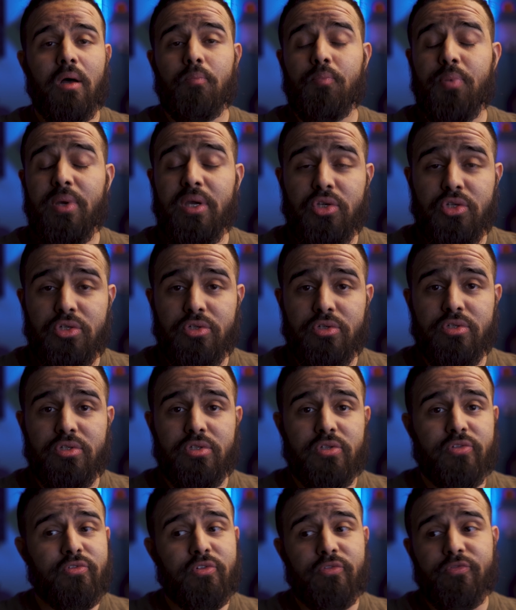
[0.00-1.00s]

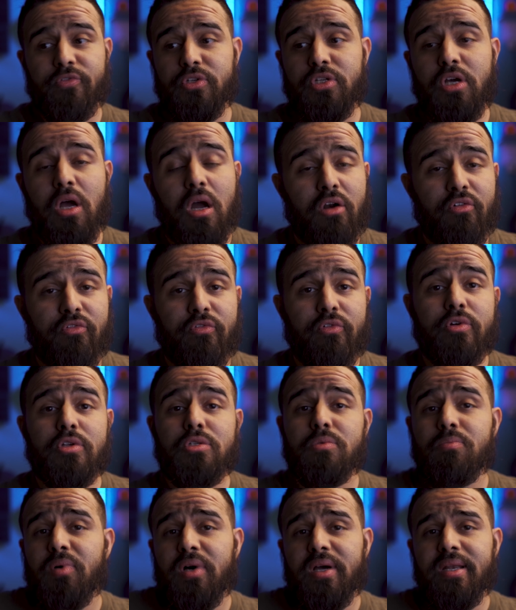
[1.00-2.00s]
pictures, for
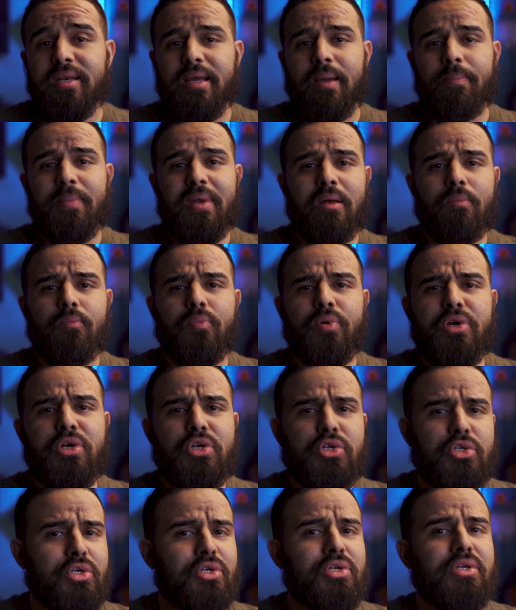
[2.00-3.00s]
photographers, but I mean, I'm
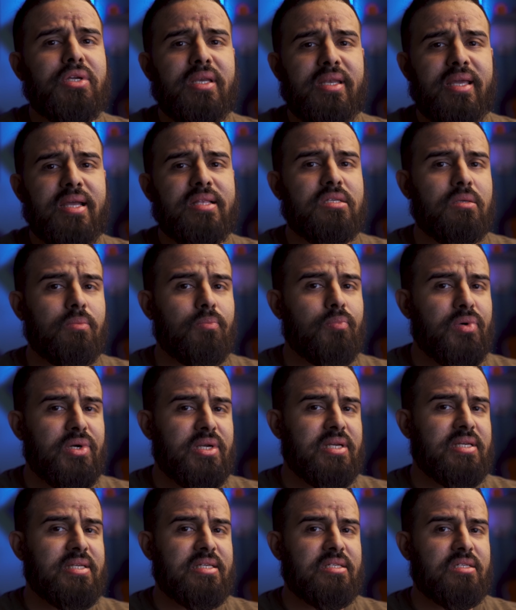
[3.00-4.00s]
pretty sure you could get some
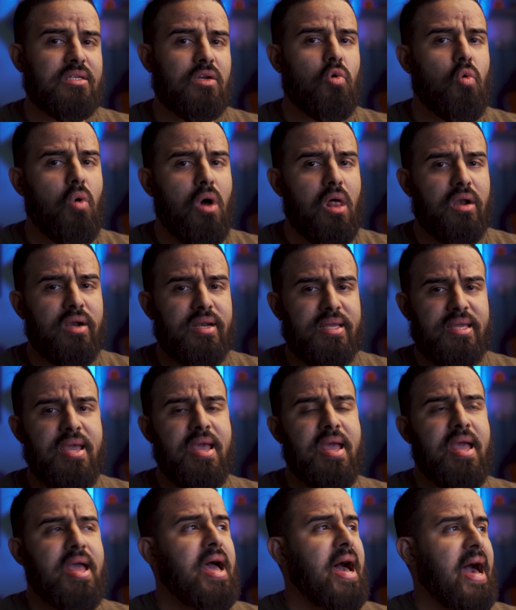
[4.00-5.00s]
pretty decent quality
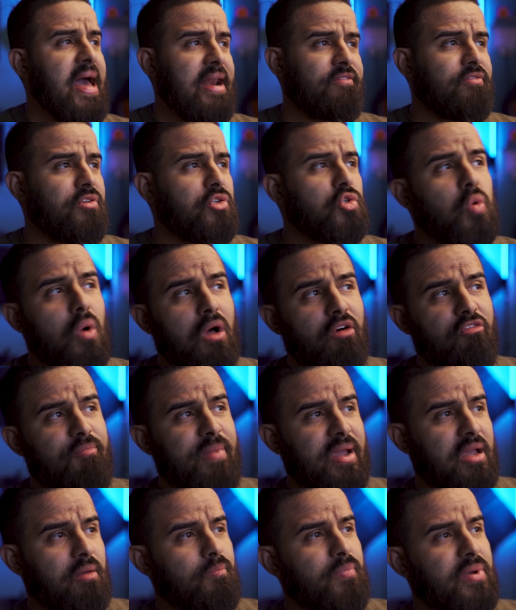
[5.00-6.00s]
out of a 12
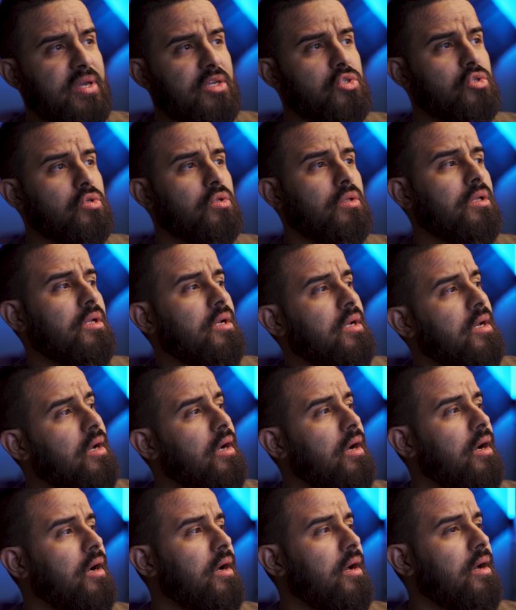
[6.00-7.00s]
megapixel
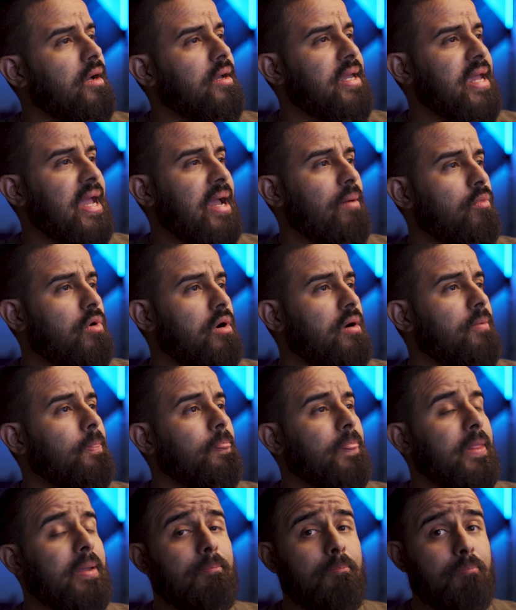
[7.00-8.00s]
camera.
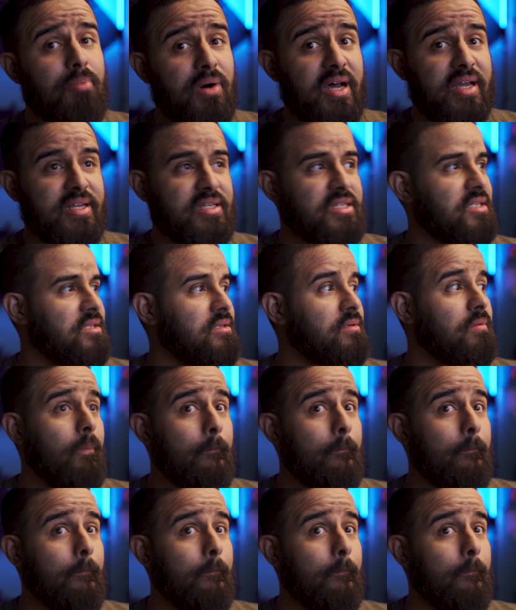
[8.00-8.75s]
But